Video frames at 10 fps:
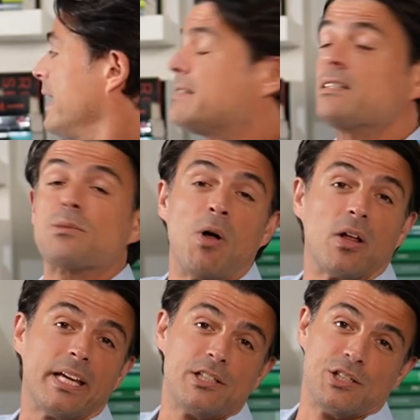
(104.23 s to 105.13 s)
It's a
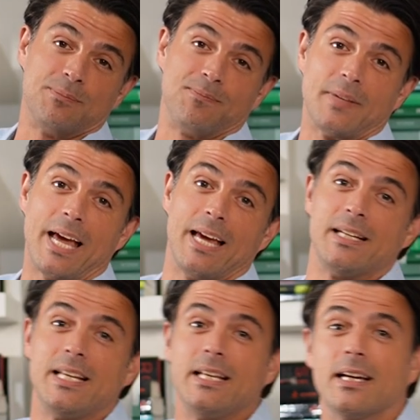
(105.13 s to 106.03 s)
small kitchen
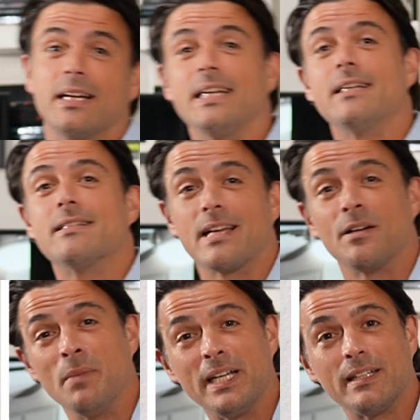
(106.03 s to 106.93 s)
and Nina is
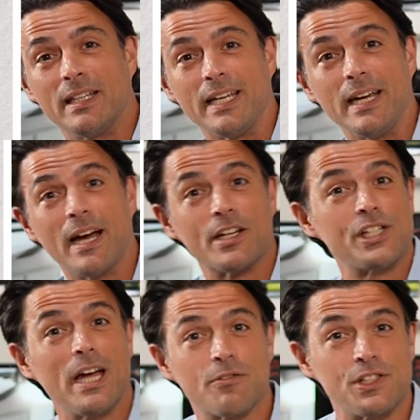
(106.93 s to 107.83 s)
admittedly a
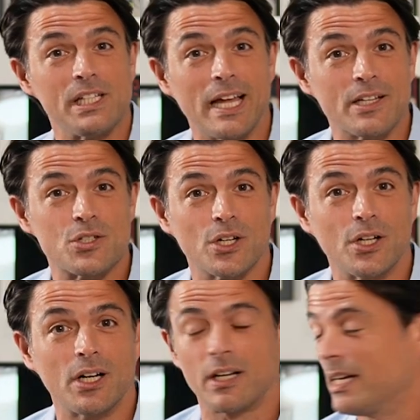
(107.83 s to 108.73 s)
chef. She likes to
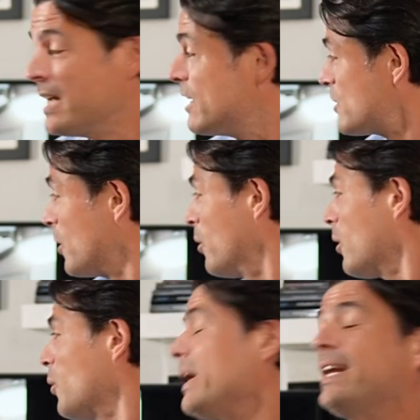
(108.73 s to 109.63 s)
cook. So who
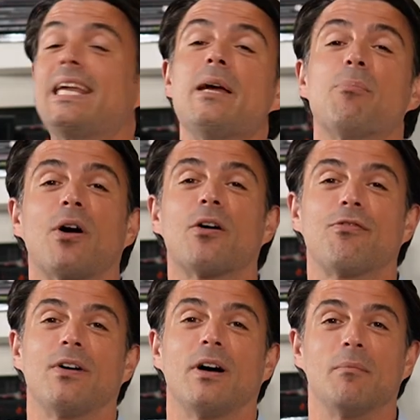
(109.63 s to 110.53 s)
are we to keep her
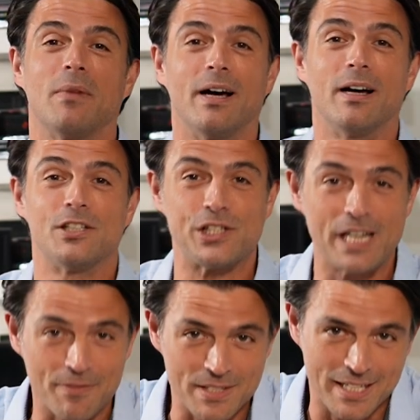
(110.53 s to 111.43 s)
from a
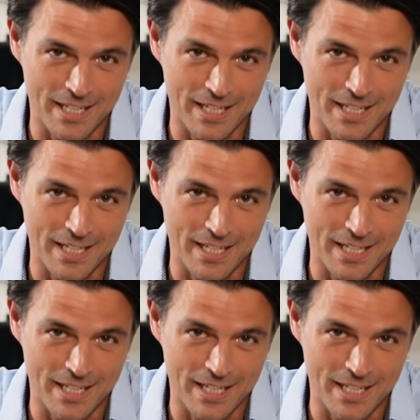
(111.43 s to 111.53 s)
chef's